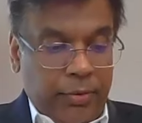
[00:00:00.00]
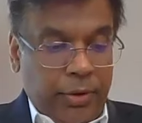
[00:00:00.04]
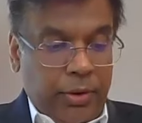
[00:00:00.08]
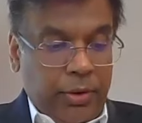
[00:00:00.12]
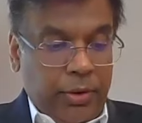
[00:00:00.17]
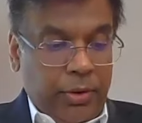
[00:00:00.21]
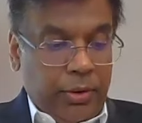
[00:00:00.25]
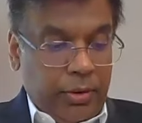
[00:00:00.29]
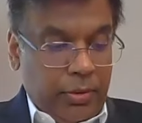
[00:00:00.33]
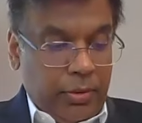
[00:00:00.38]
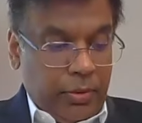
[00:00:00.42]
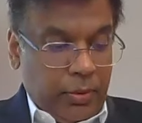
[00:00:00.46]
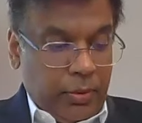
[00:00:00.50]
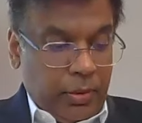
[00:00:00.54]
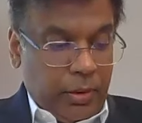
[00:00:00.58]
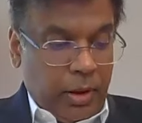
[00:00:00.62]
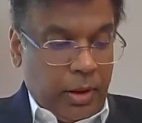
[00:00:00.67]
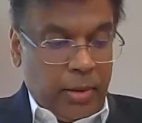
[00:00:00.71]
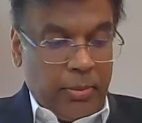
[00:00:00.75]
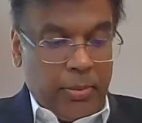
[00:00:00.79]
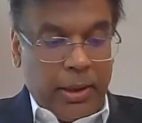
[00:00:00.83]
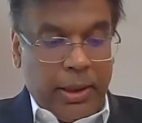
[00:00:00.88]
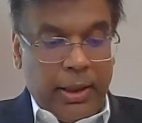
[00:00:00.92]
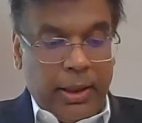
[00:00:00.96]
you
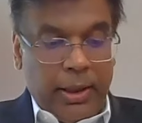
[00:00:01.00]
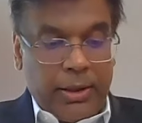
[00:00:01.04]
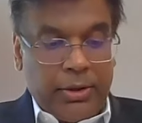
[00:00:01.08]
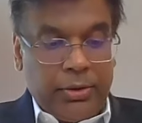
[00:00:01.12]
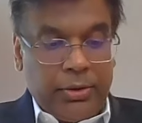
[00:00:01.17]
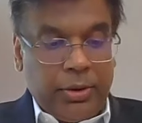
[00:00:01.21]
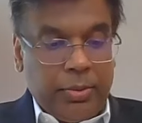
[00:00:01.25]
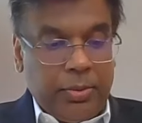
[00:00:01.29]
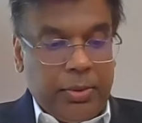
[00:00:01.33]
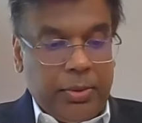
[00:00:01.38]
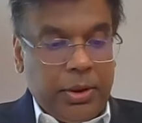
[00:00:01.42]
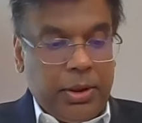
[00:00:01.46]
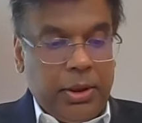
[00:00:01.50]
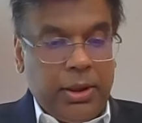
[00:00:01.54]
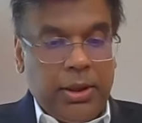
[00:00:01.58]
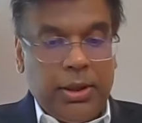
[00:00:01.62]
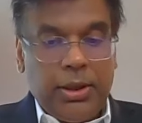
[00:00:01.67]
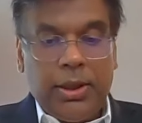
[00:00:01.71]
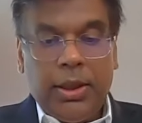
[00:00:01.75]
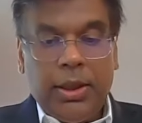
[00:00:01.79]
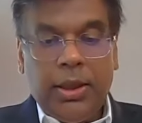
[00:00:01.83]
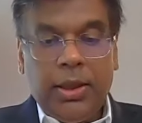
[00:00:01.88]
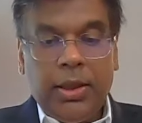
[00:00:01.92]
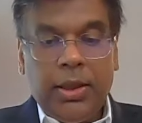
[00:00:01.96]
on my next trip to
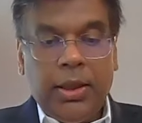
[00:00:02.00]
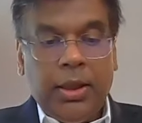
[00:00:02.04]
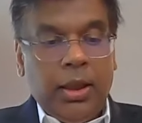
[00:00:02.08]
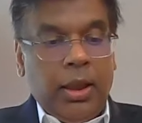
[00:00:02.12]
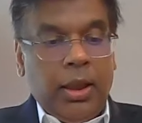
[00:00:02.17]
DC.